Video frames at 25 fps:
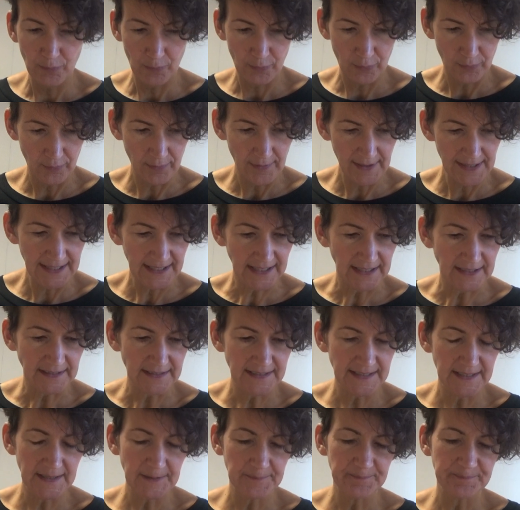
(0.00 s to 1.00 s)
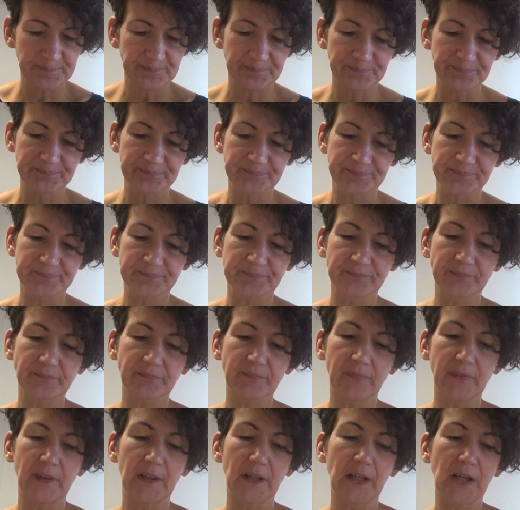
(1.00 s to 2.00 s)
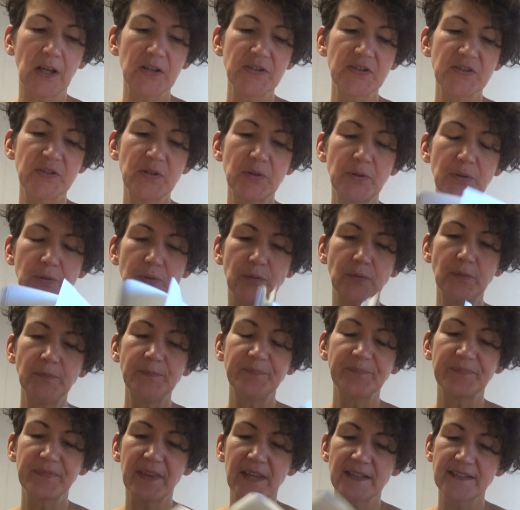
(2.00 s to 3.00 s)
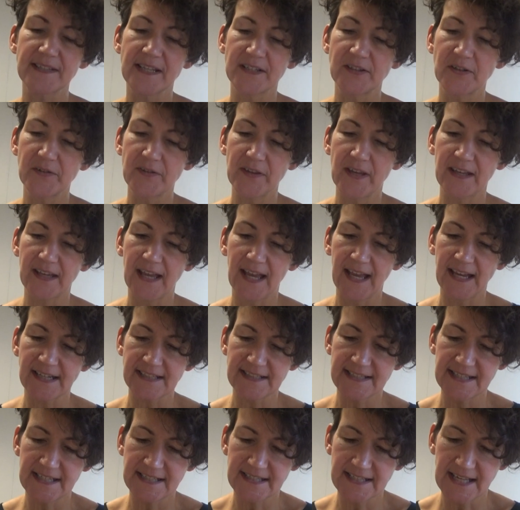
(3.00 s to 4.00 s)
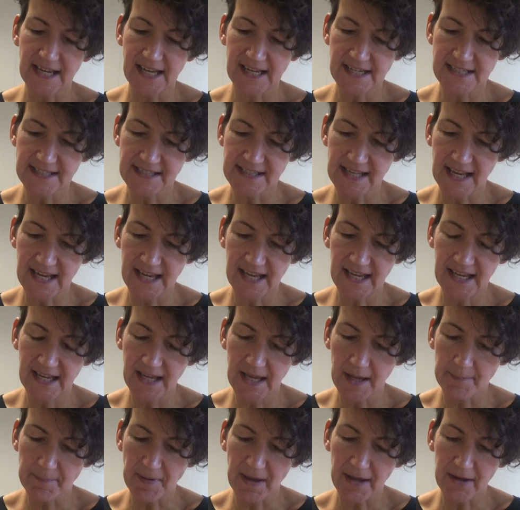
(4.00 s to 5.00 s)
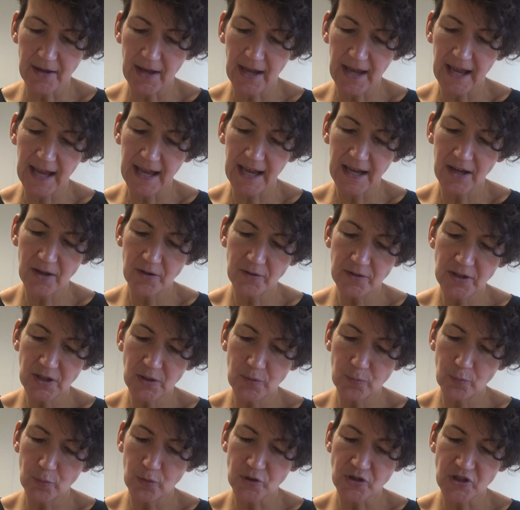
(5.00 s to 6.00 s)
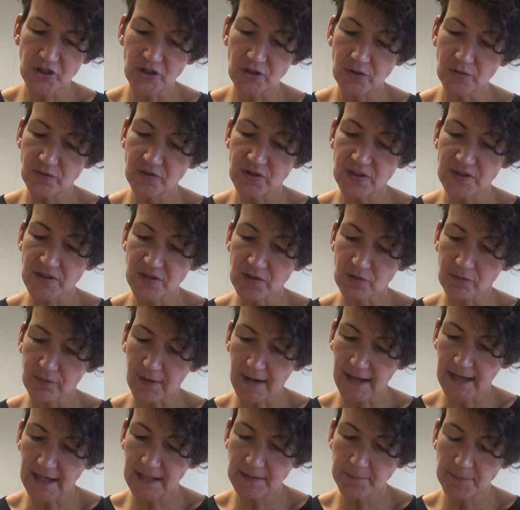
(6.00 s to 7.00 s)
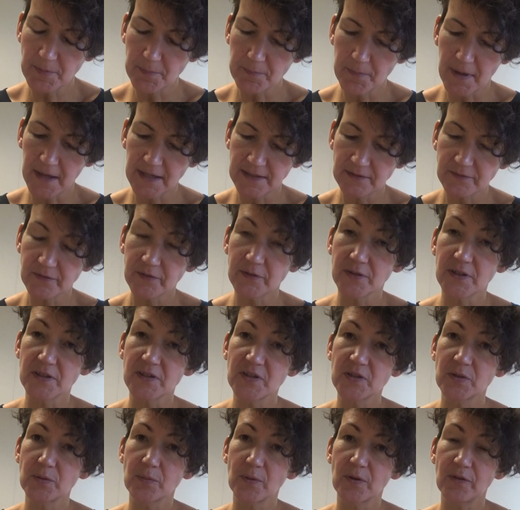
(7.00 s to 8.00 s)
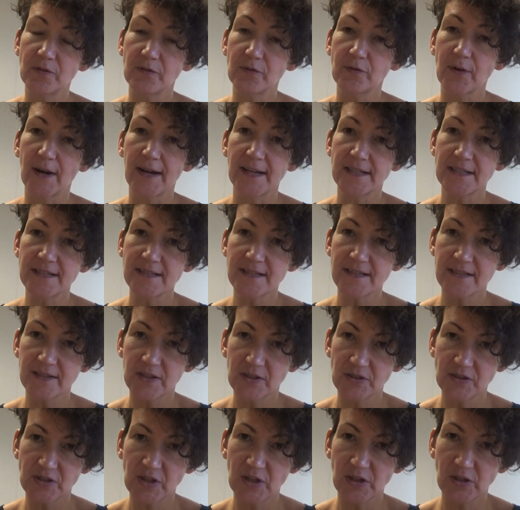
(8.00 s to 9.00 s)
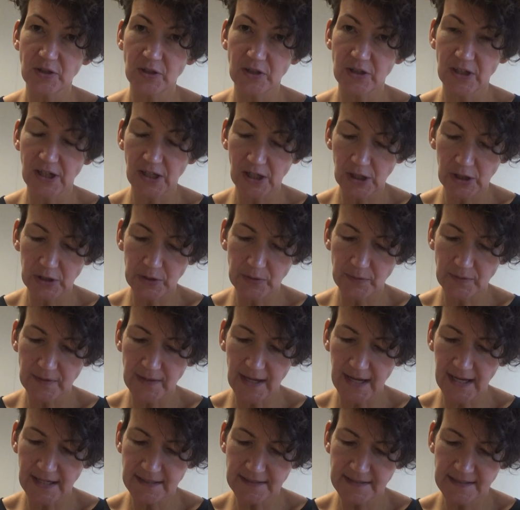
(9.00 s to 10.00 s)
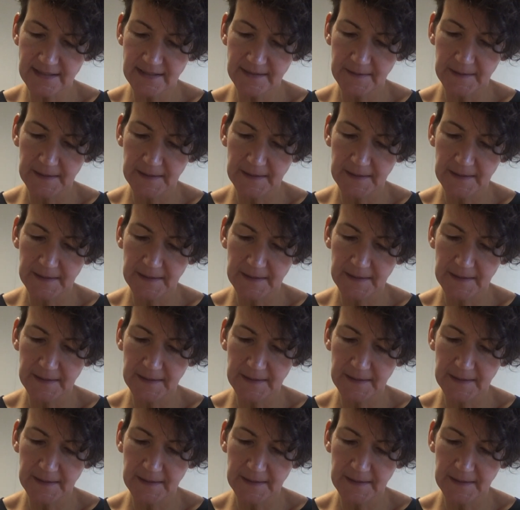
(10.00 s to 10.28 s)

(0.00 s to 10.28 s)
that. Brilliant. So there's another exercise there about how would you describe mindfulness to a friend, so you can include that,